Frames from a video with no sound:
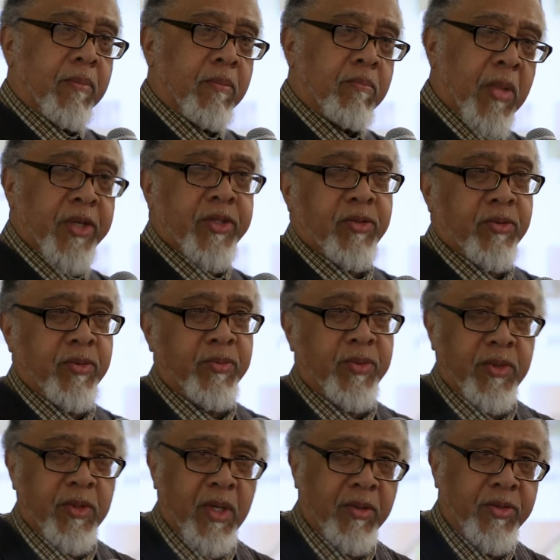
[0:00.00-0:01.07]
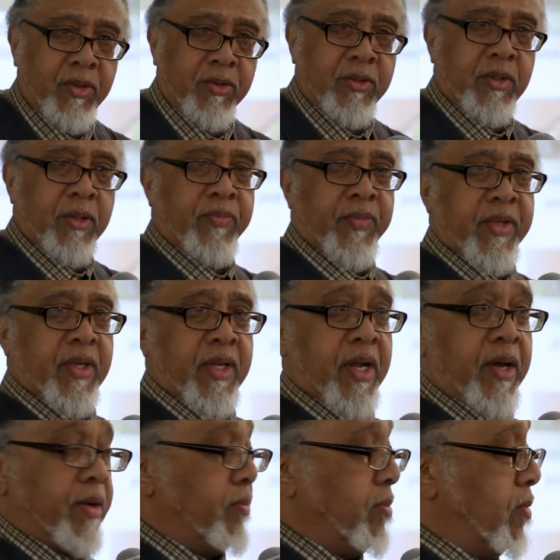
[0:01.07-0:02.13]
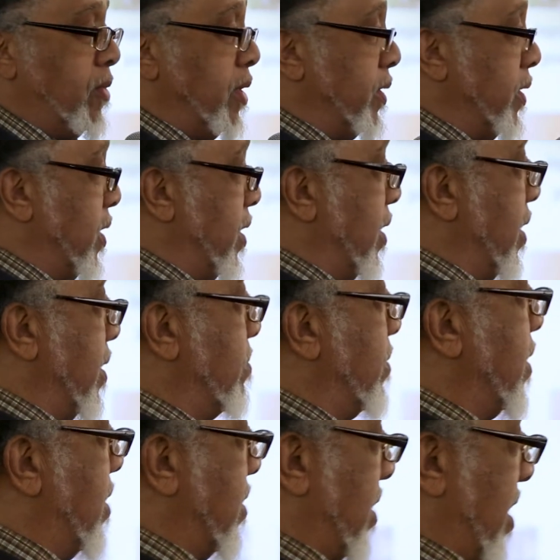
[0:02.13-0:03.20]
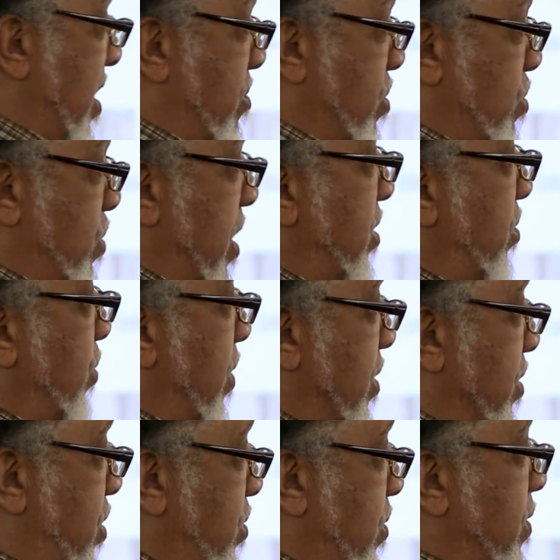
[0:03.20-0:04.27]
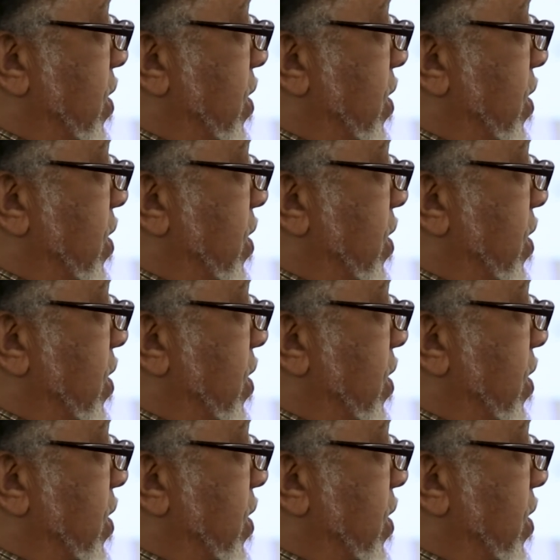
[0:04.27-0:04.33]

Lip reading: Mushrooms is also something that I wanted to get in because I have a restaurateur